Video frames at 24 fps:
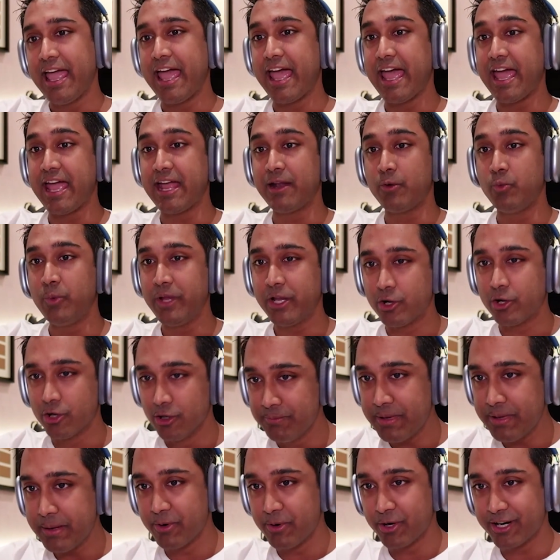And we
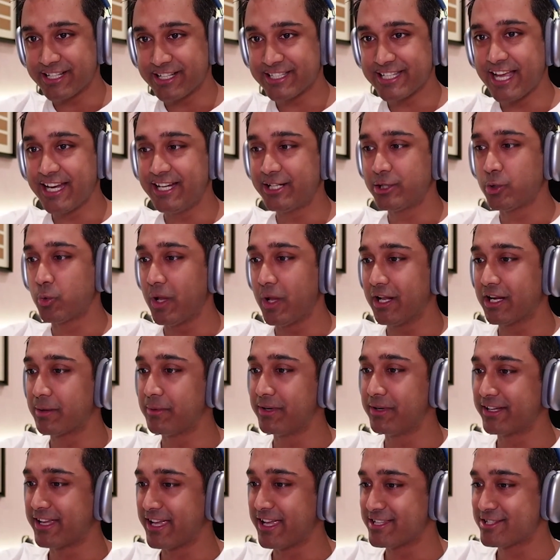couldn't be more excited to
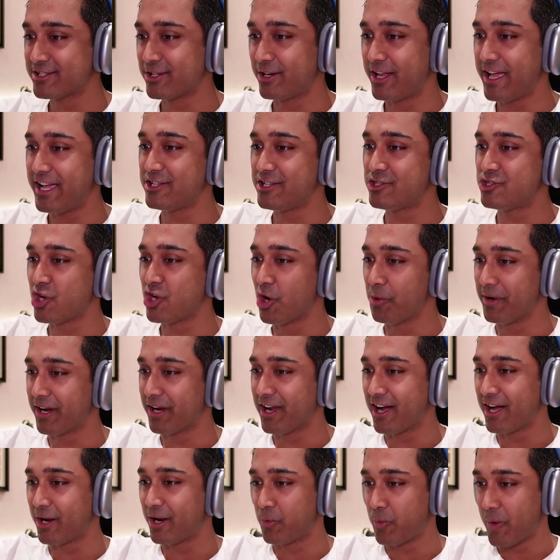welcome our guest today, Joe
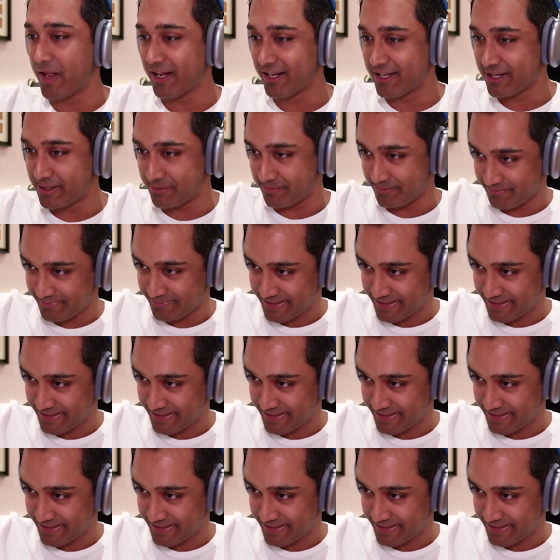McCann. Welcome.